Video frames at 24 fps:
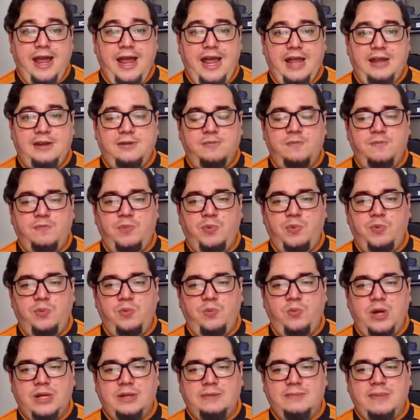And
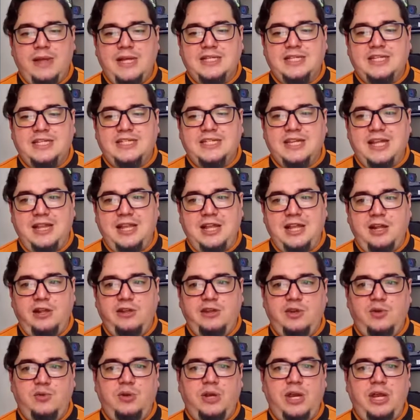what makes this a little
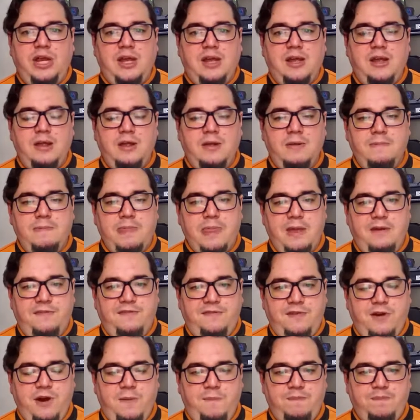unique
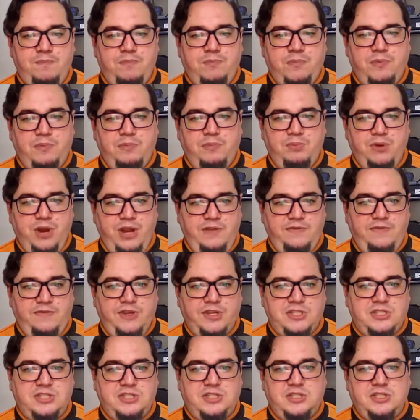from
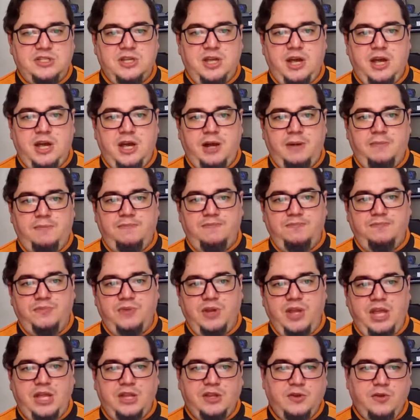previous
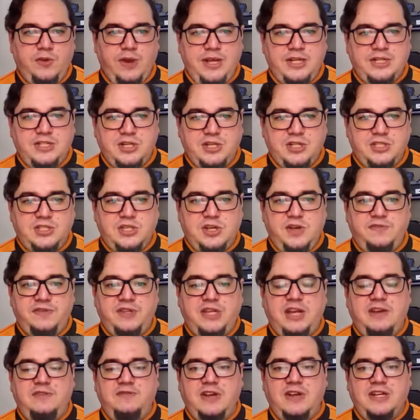iterations
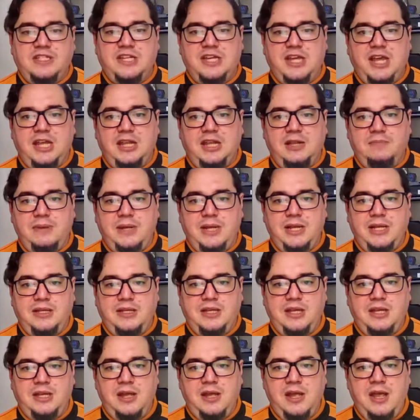of the investigate
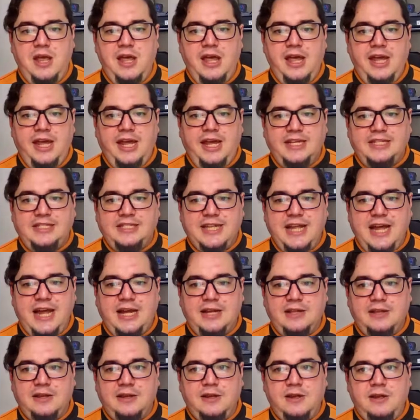ability is
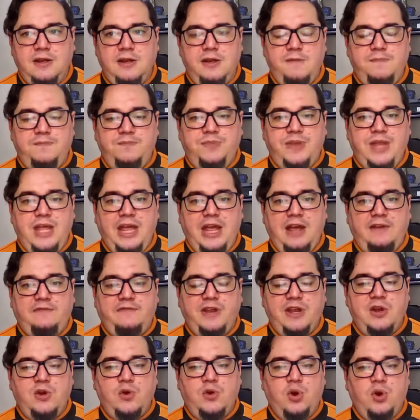that they
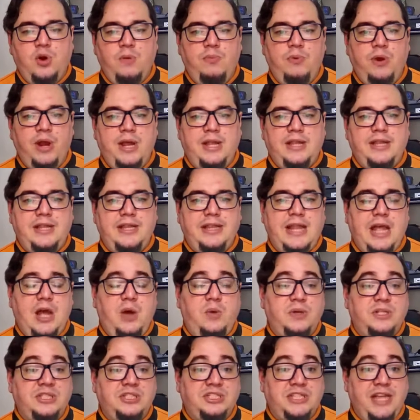have incorporated
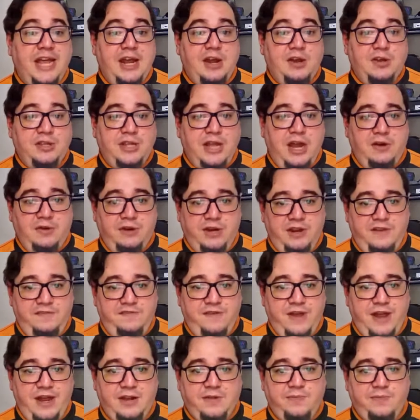now a secondary
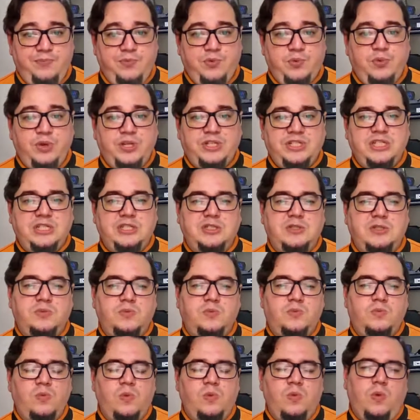effect, which is
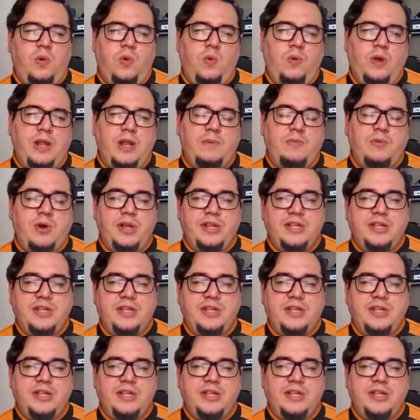what I'm